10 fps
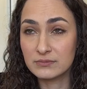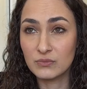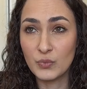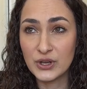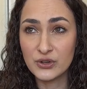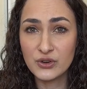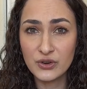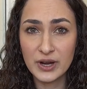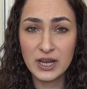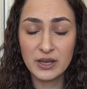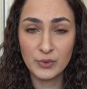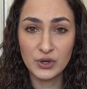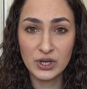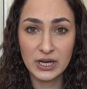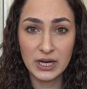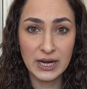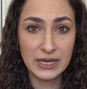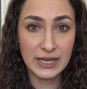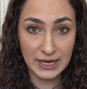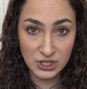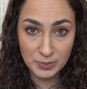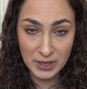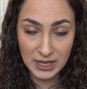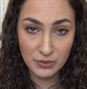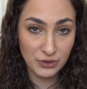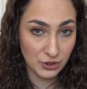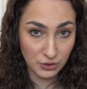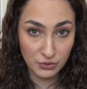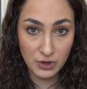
when you create community engagement through